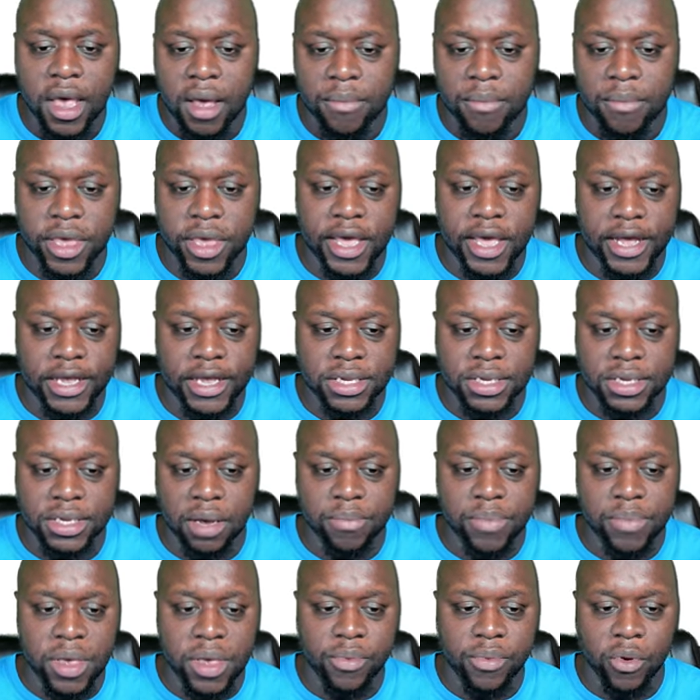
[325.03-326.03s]
because
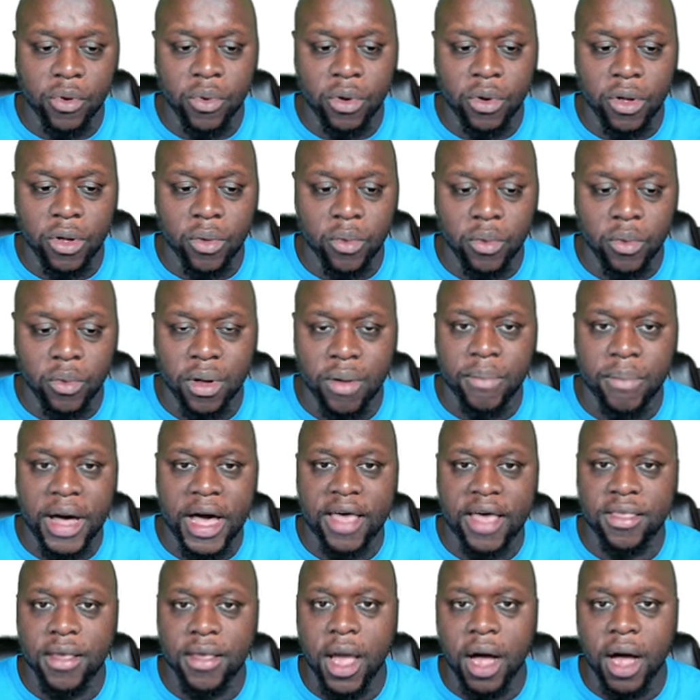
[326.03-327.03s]
some people will
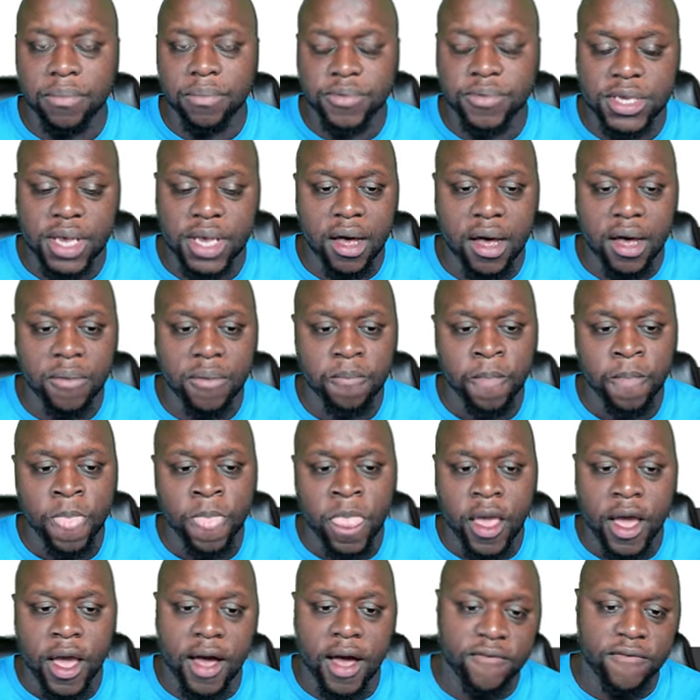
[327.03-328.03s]
buy the upsell
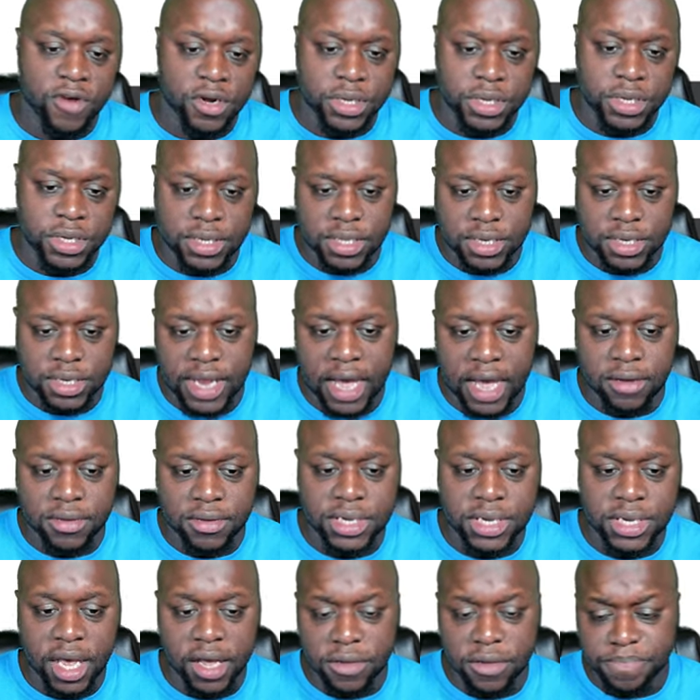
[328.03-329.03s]
versus the
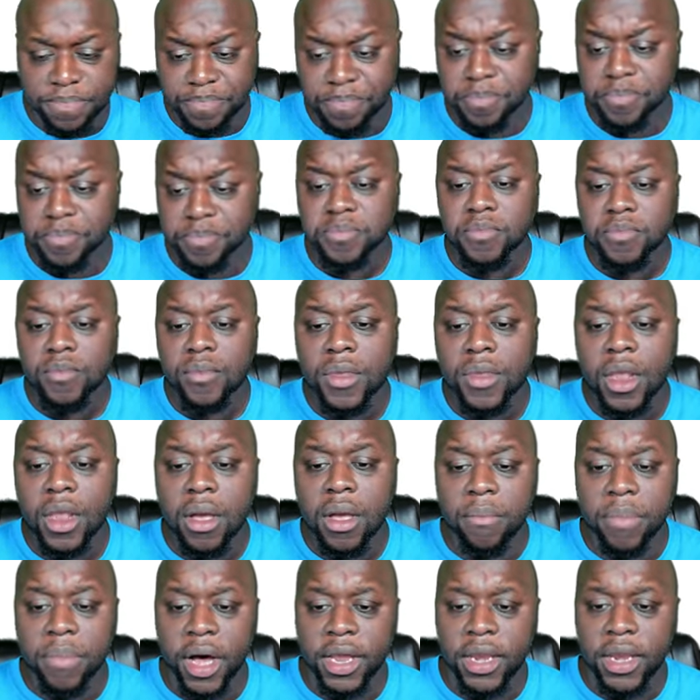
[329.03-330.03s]
downsell.
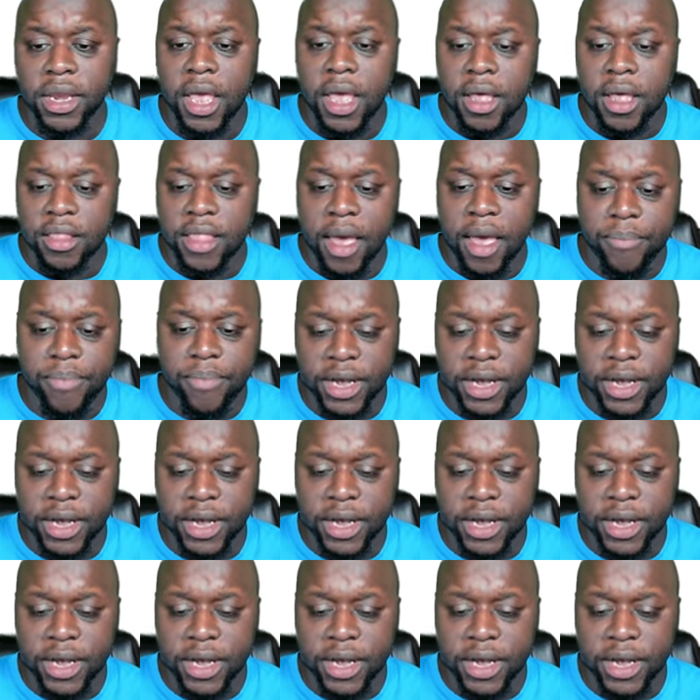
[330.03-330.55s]
But that